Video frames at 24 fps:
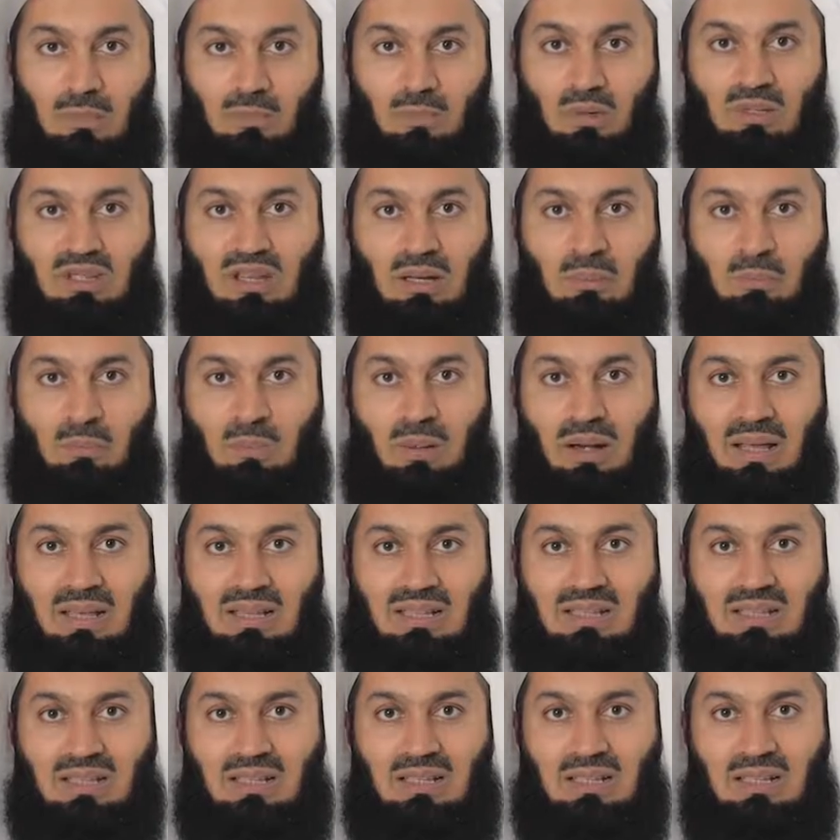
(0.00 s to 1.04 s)
put in
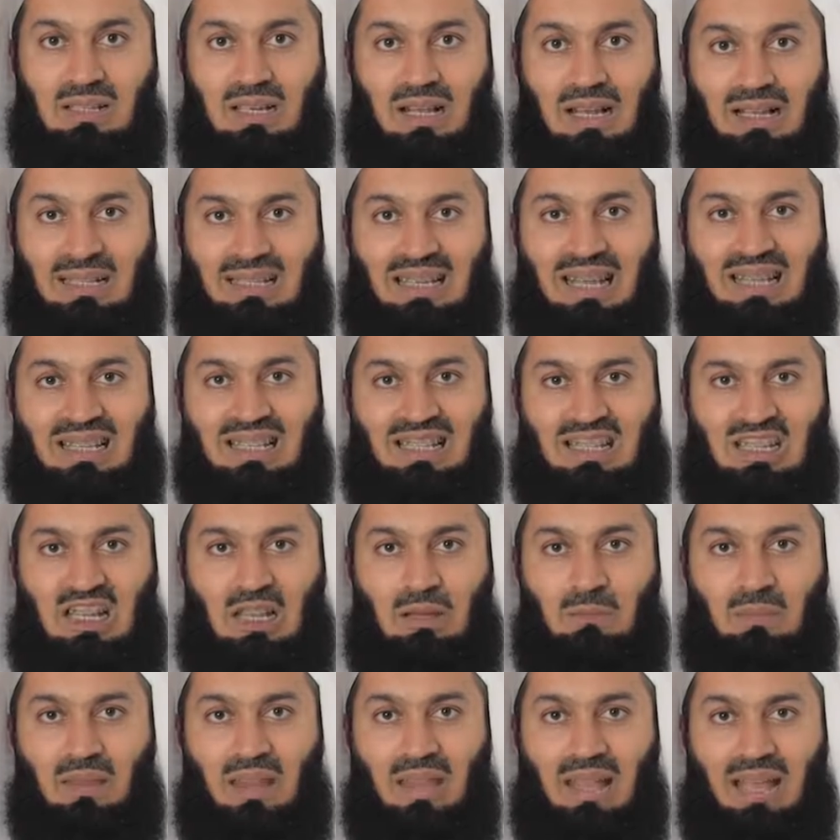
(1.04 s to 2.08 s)
place against
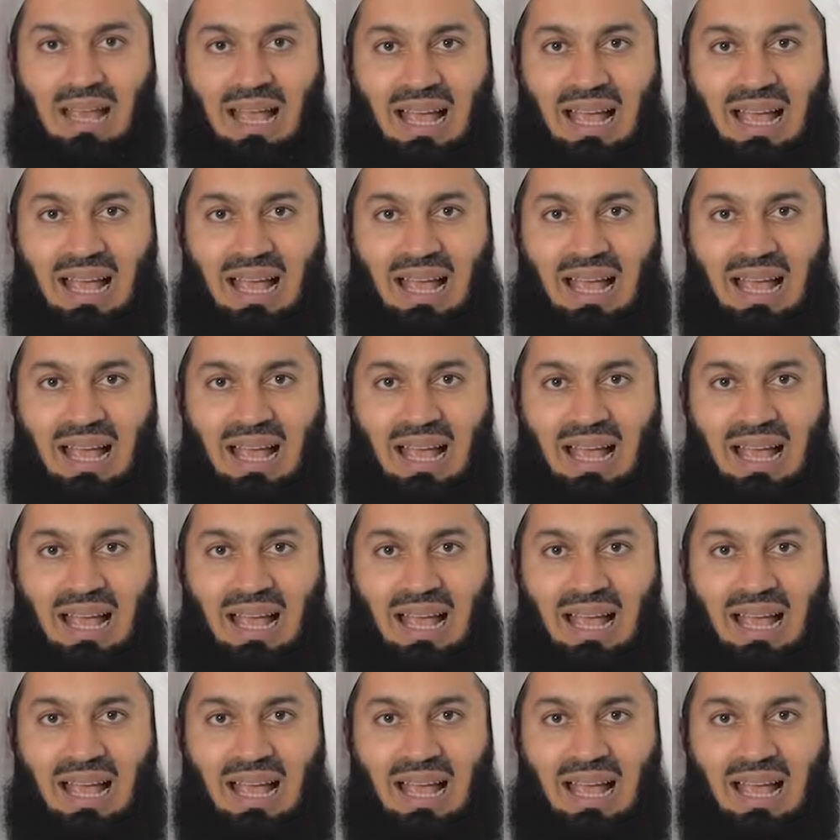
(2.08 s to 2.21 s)
him,